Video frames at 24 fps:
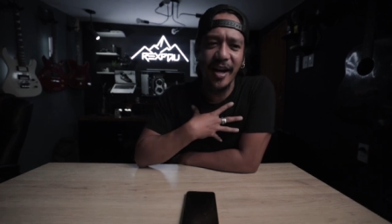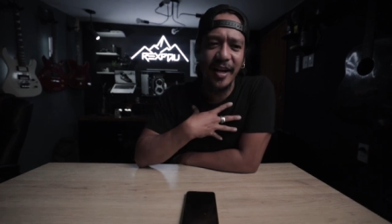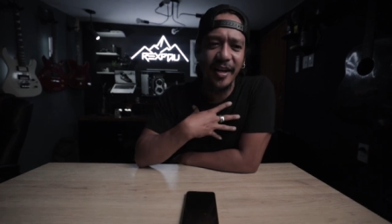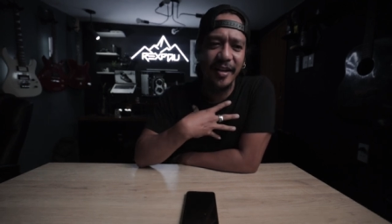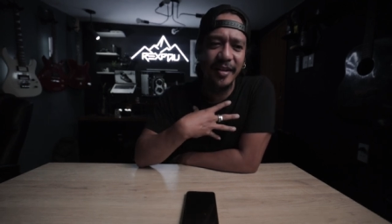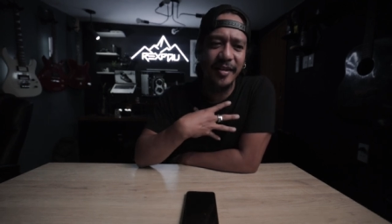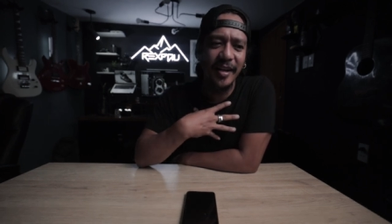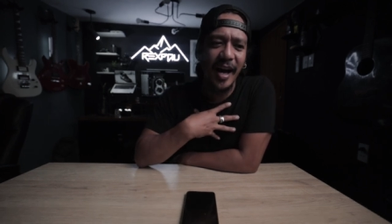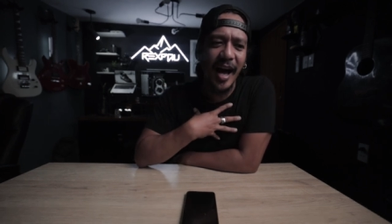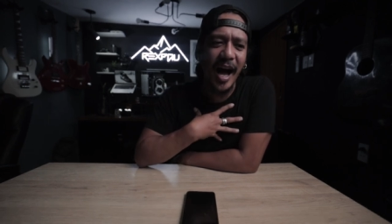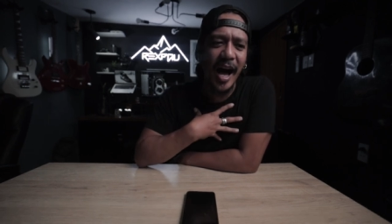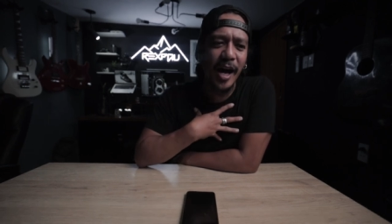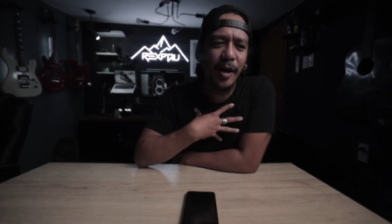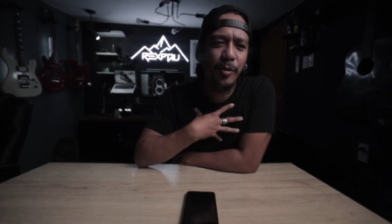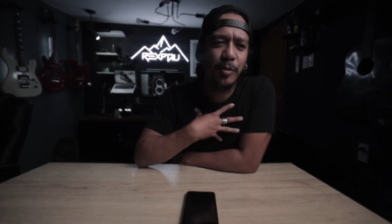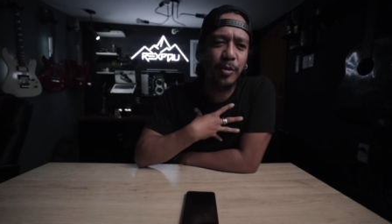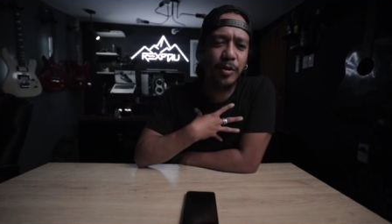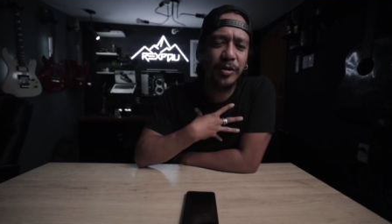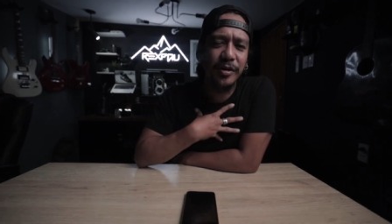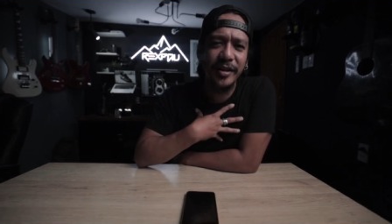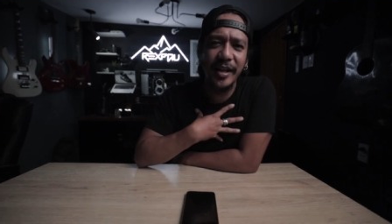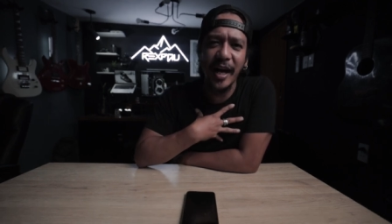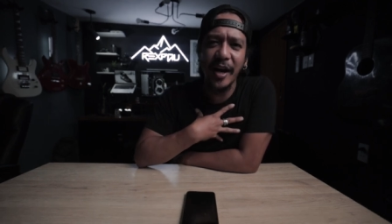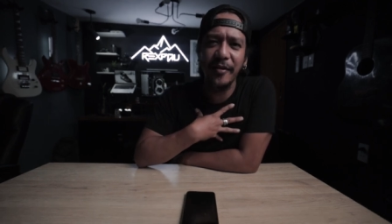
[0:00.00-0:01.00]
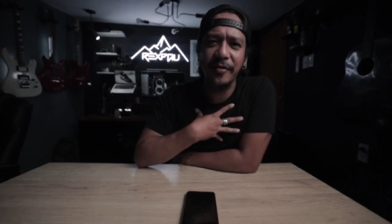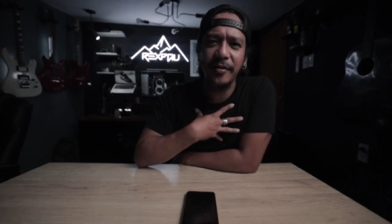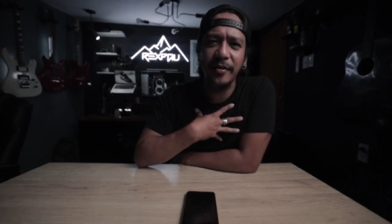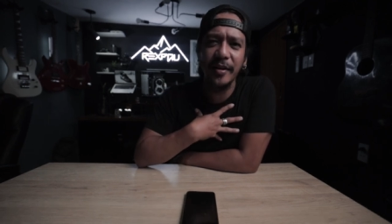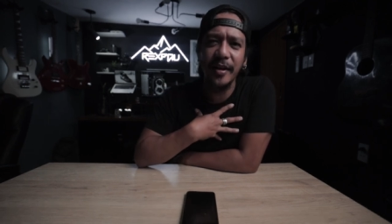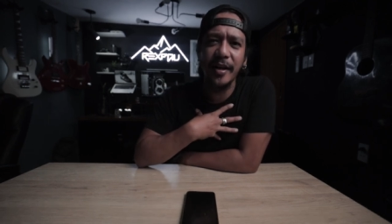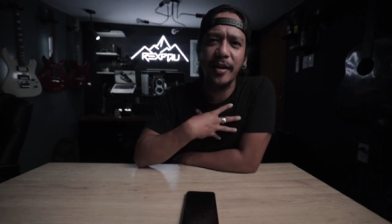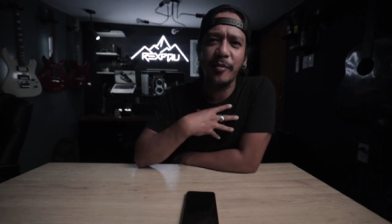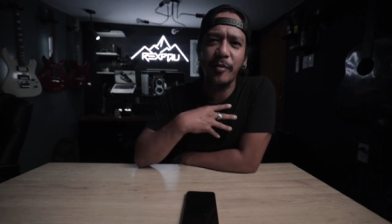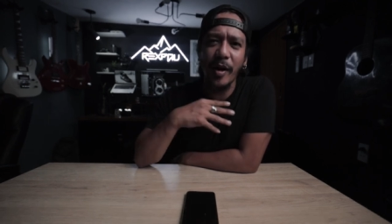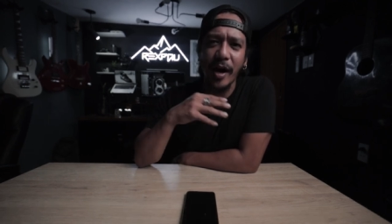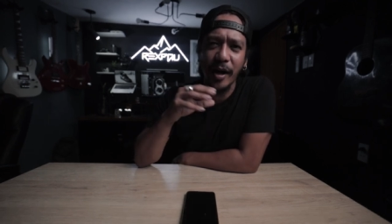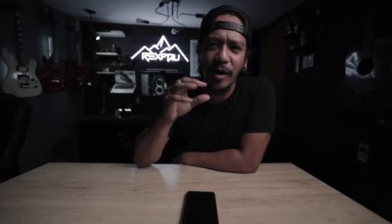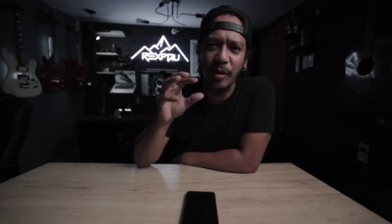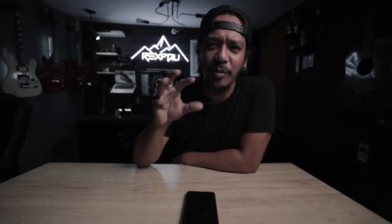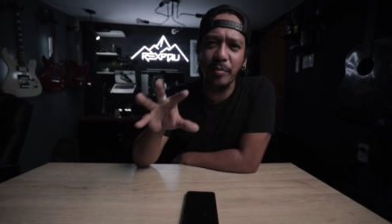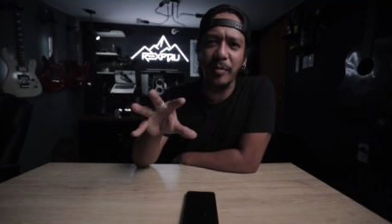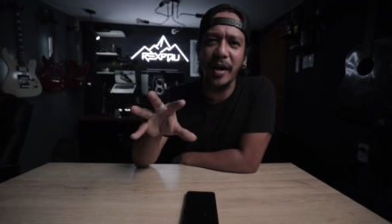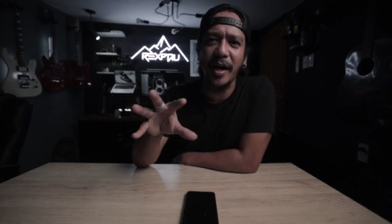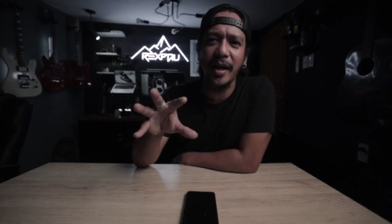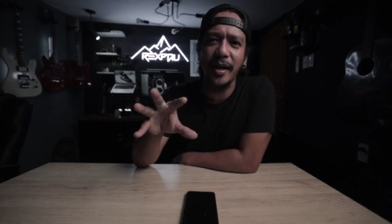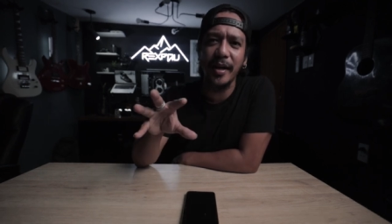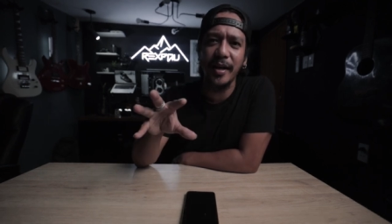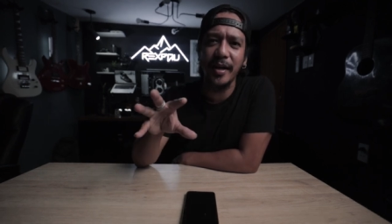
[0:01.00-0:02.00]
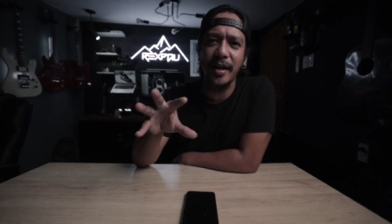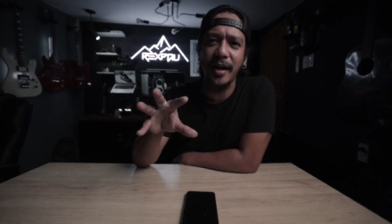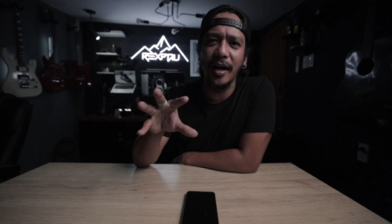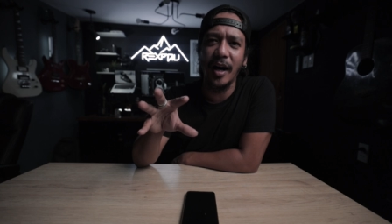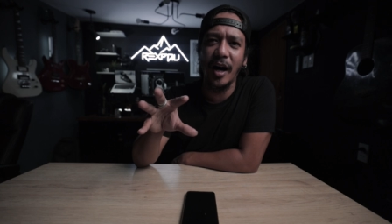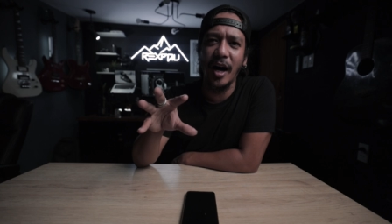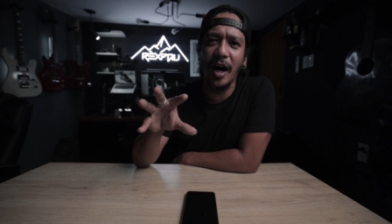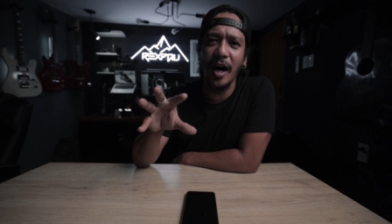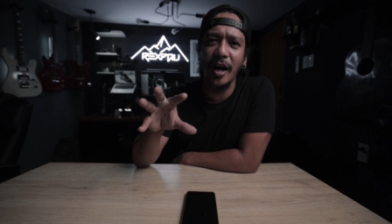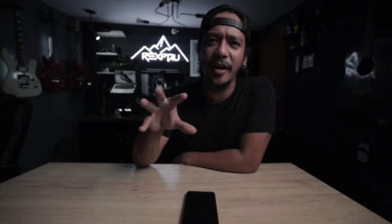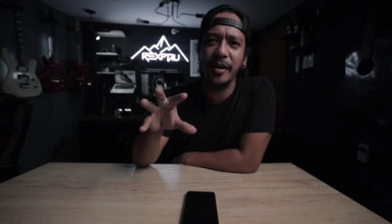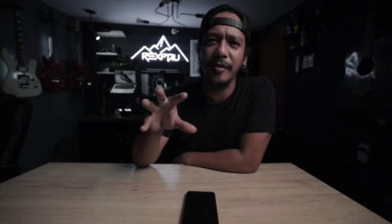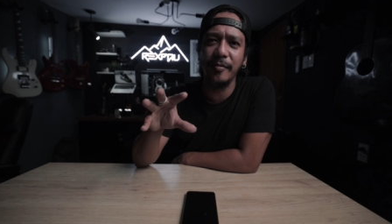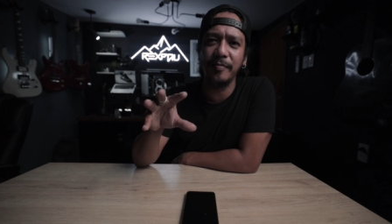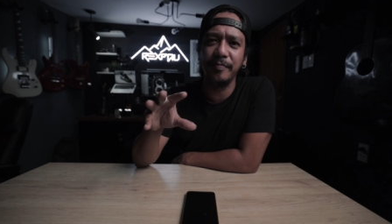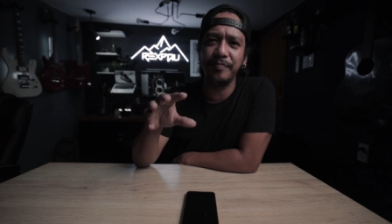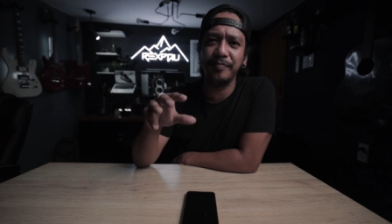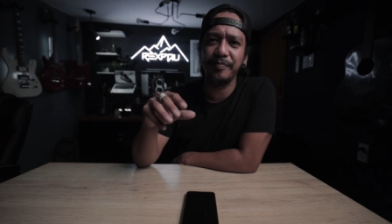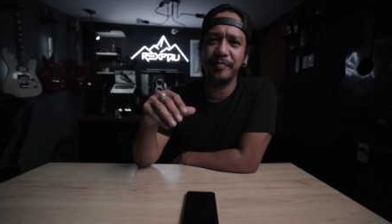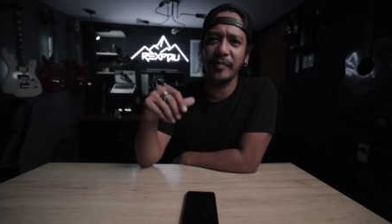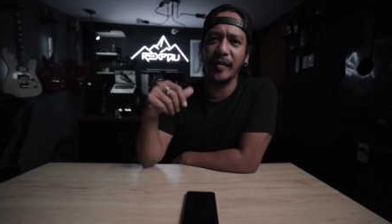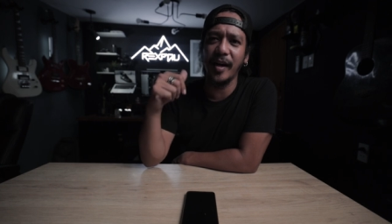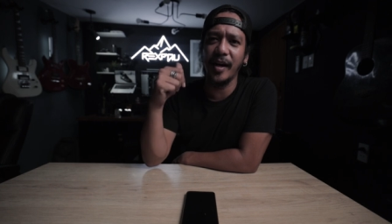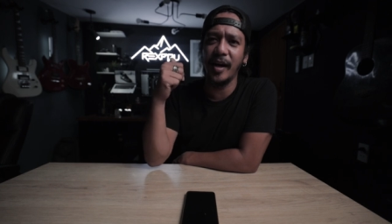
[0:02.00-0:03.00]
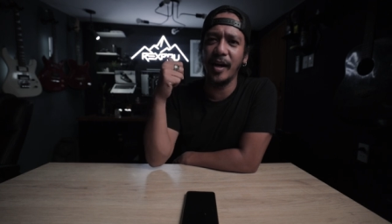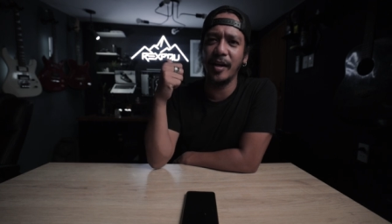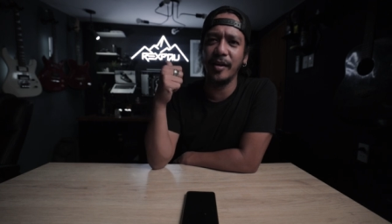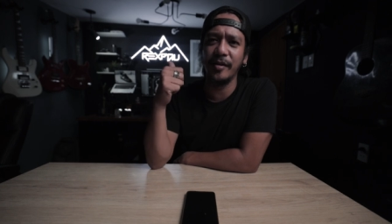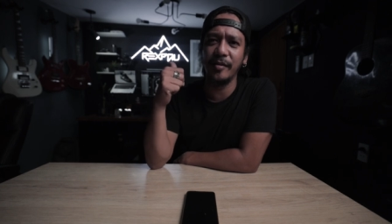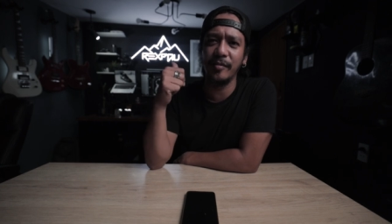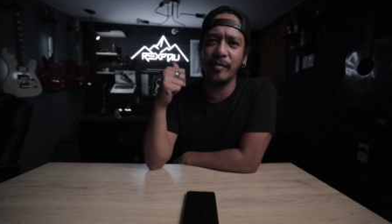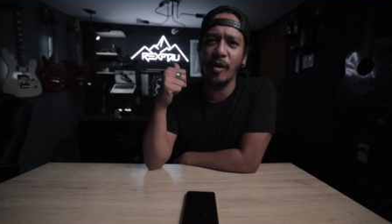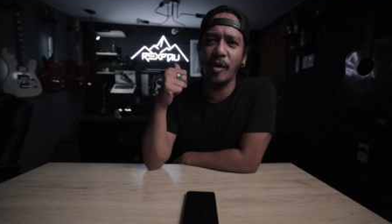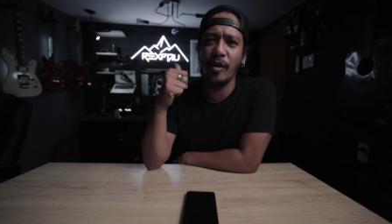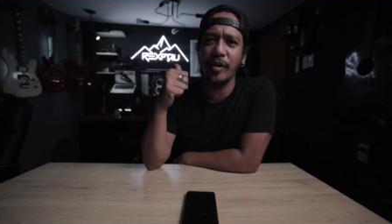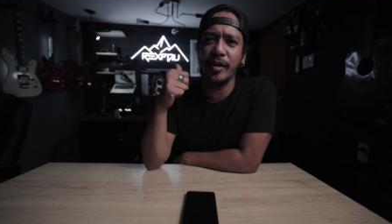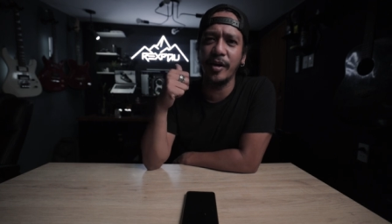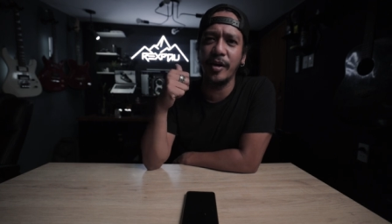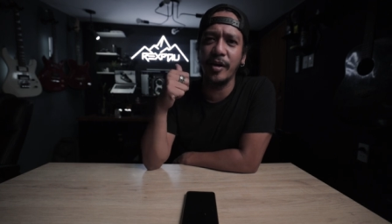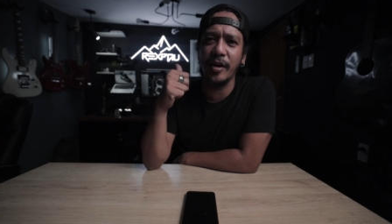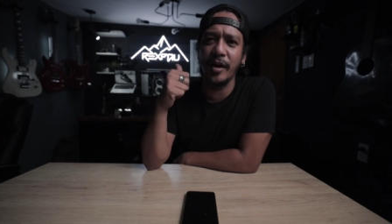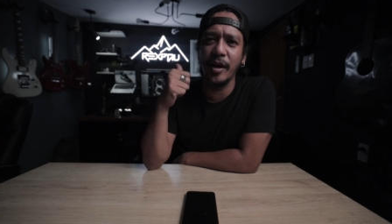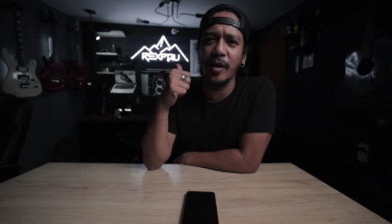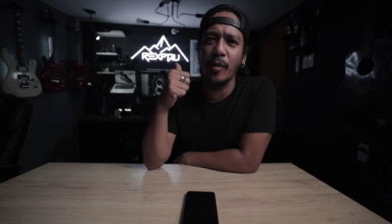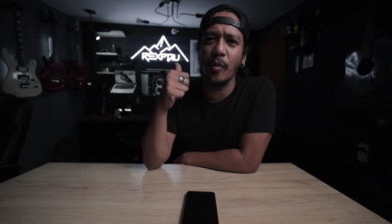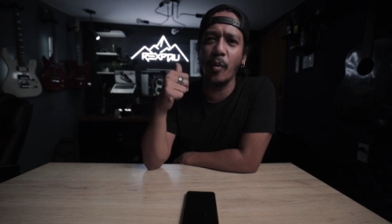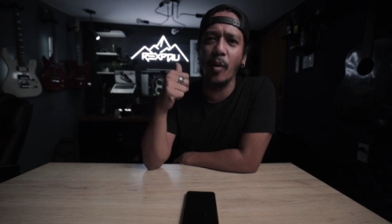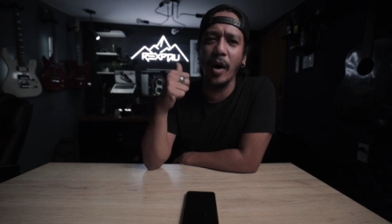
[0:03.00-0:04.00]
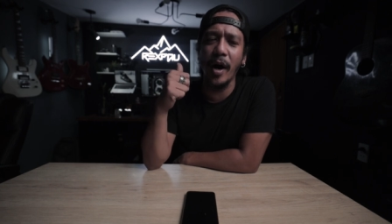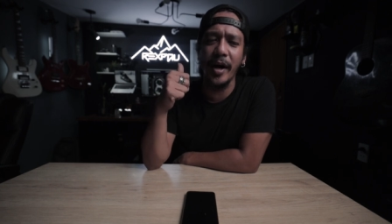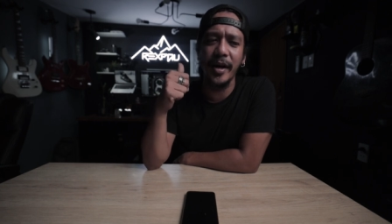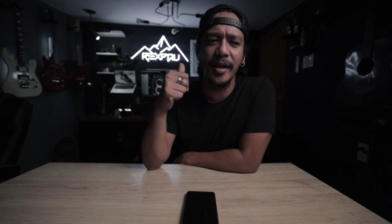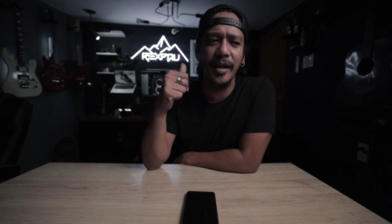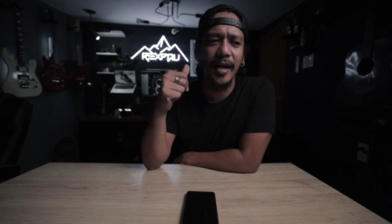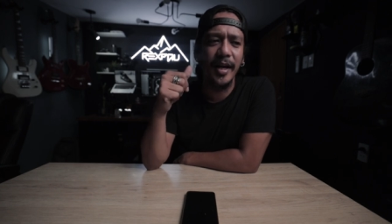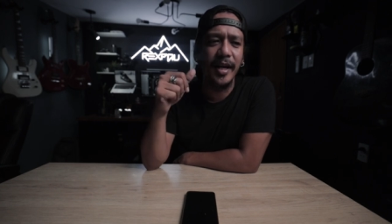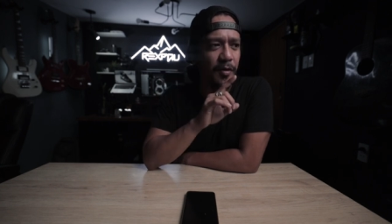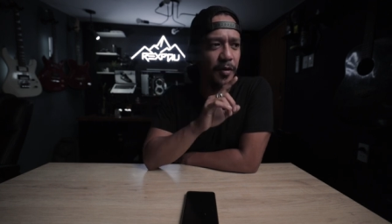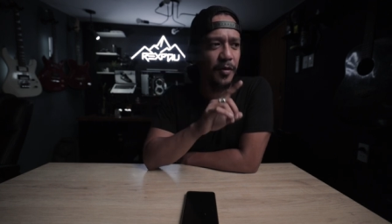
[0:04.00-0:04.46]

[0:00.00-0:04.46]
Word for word: I, I would definitely recommend on on ordering one.